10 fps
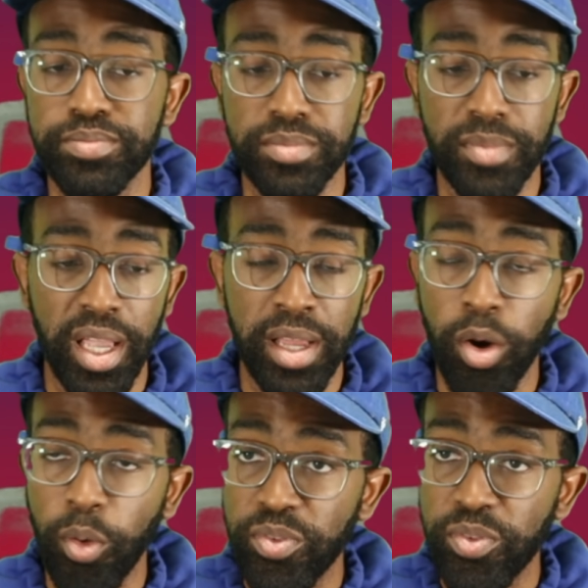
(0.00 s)
And
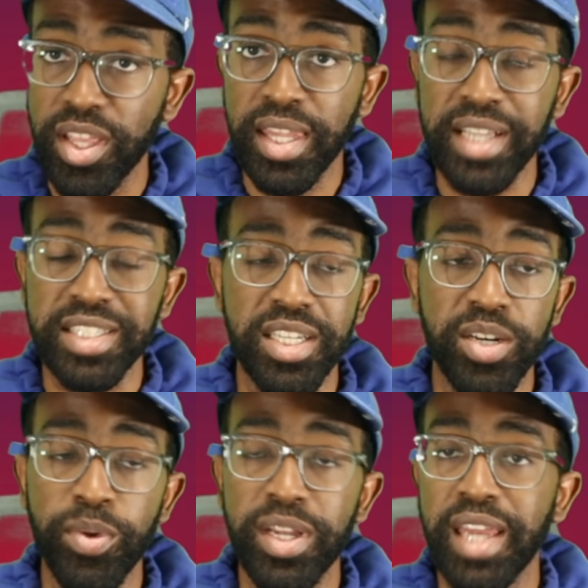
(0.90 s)
hopefully next year we
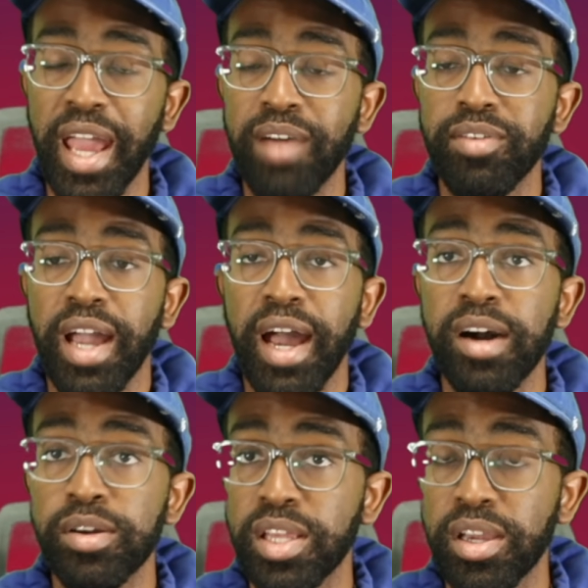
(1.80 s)
can have a guy
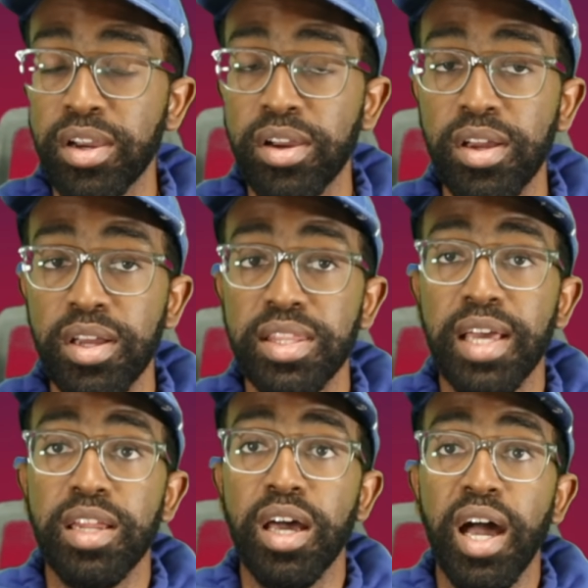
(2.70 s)
out there that
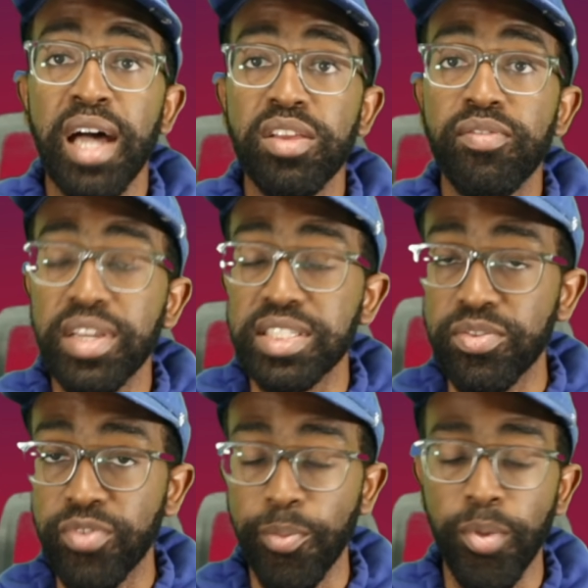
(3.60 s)
elevates the
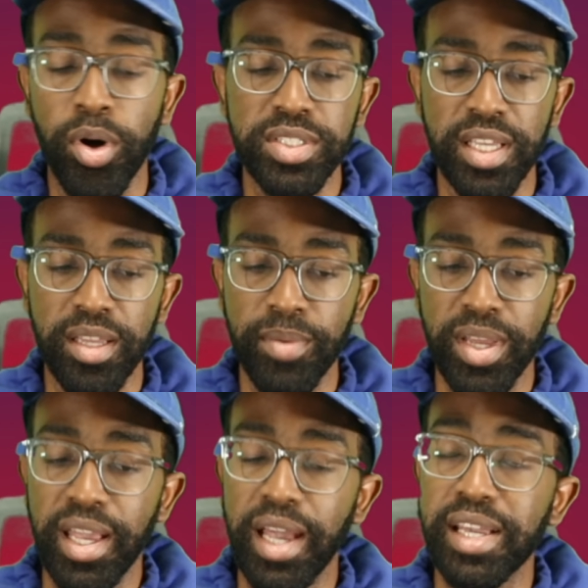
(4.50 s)
football team
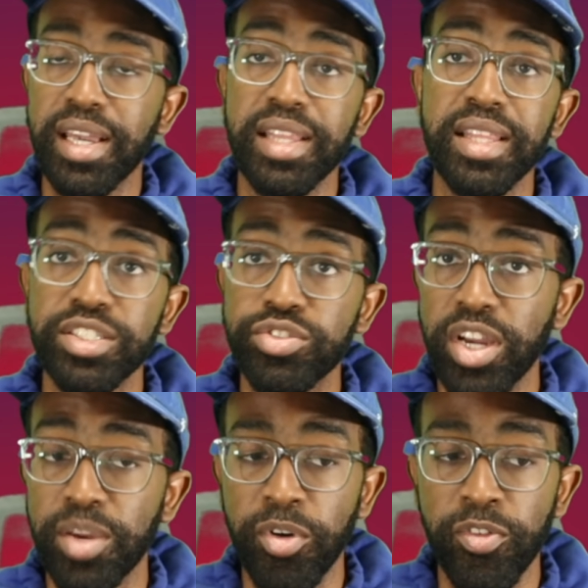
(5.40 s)
and can get this train
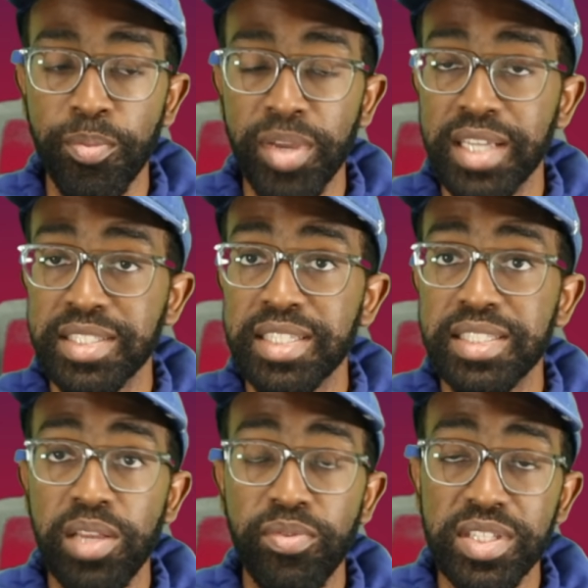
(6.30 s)
moving because this
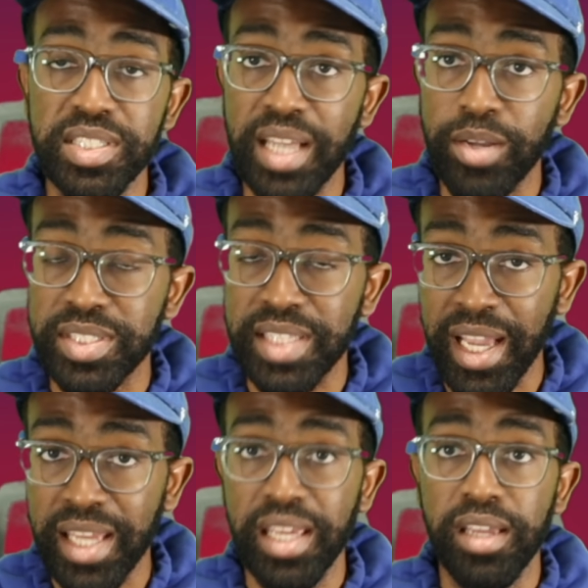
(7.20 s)
defense is
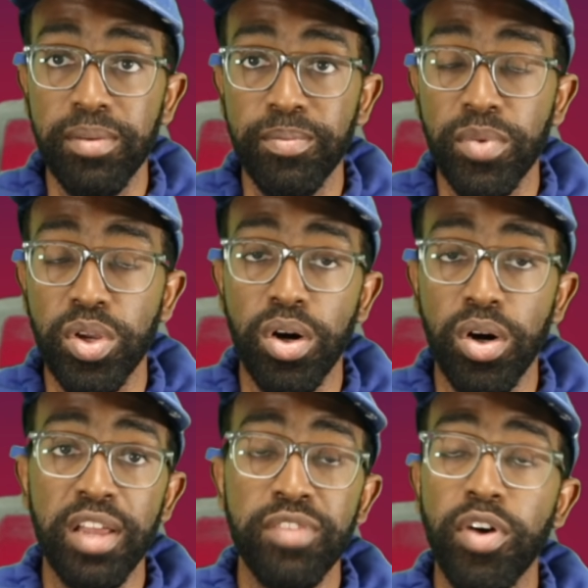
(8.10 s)
outstanding
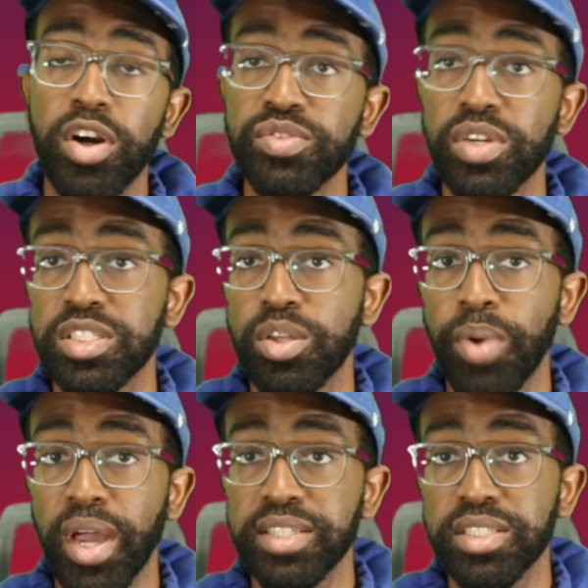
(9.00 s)
as far as rushing the
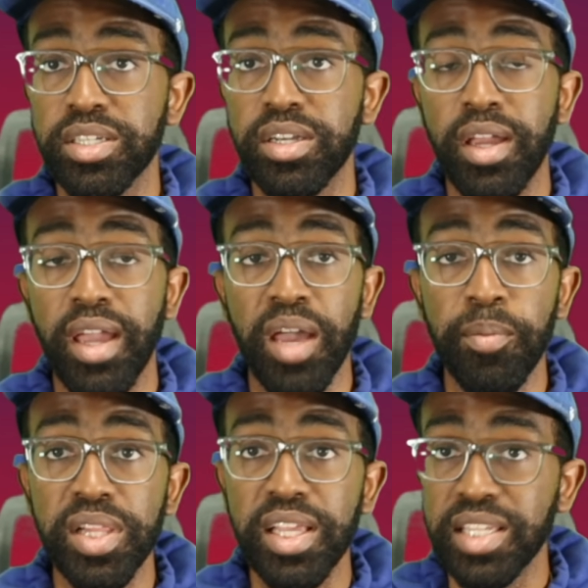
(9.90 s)
passer. And
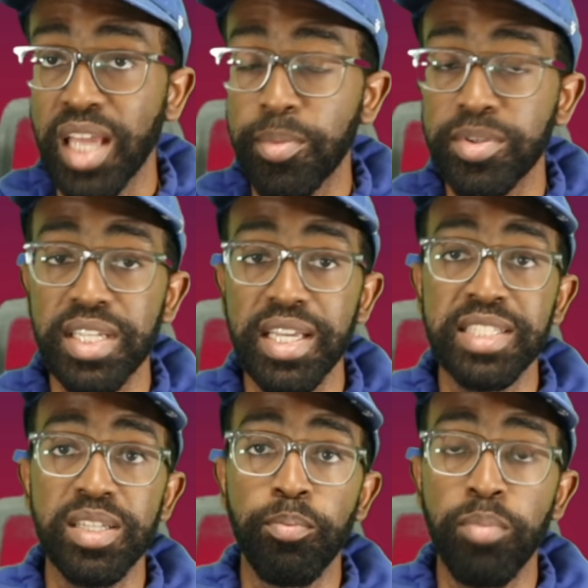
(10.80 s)
Malik Nabers is a
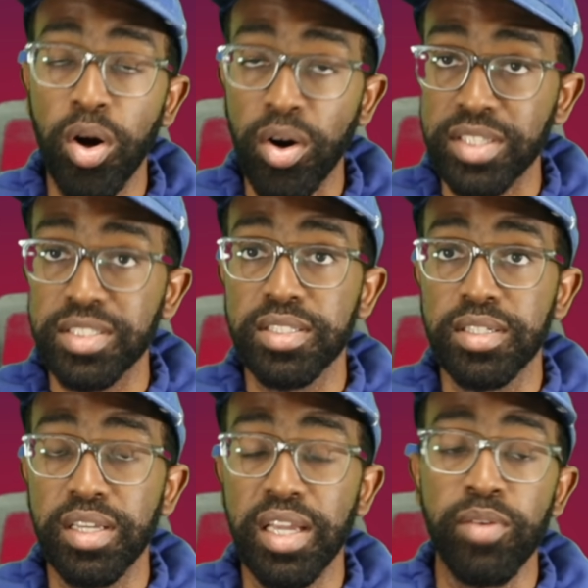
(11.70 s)
boss
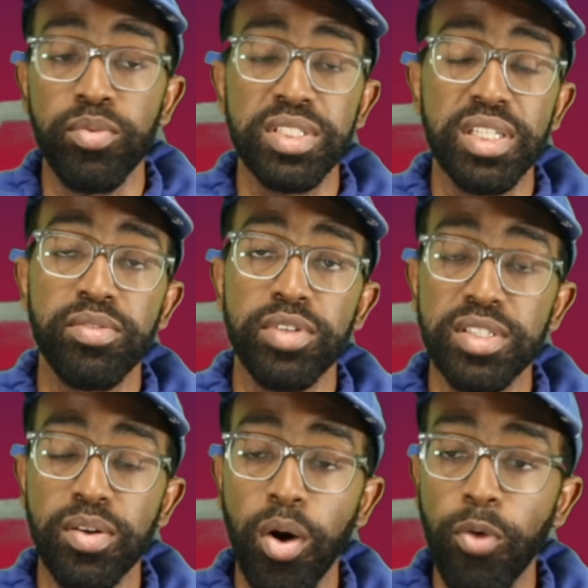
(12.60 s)
at receiver.
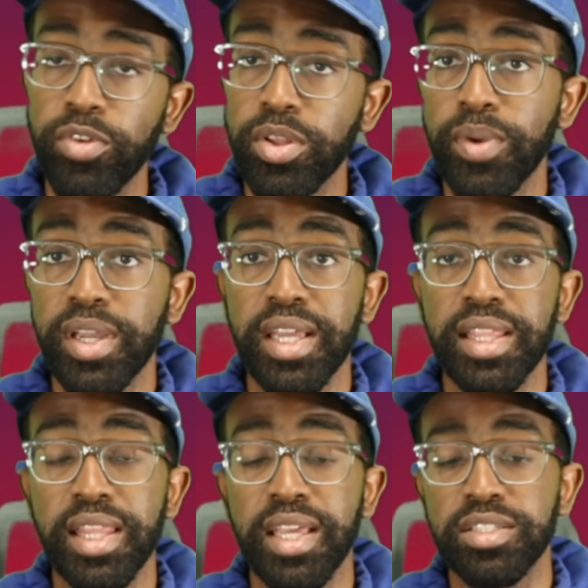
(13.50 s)
So hopefully we can get
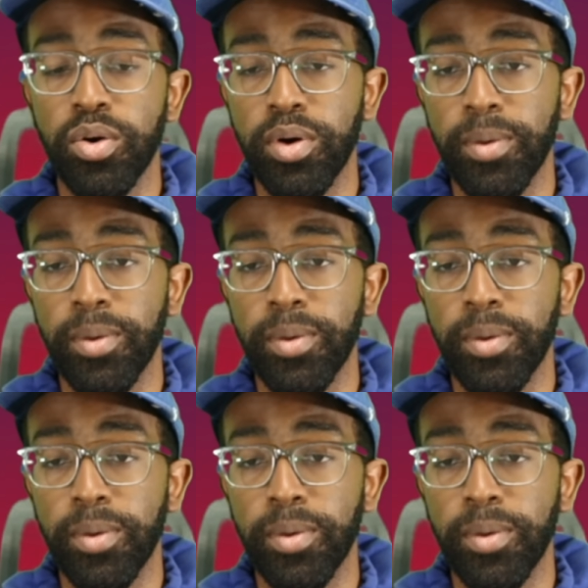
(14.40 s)
things going.